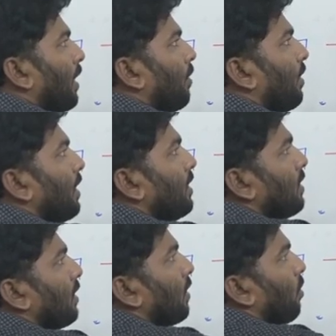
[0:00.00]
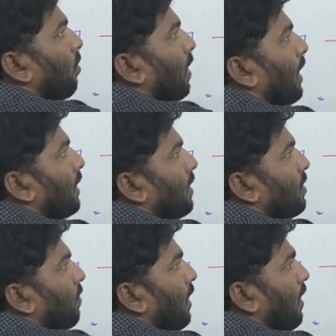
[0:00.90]
IUDs. It looks like
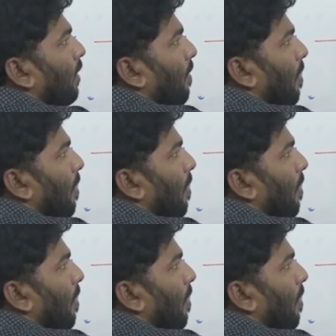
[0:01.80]
this one.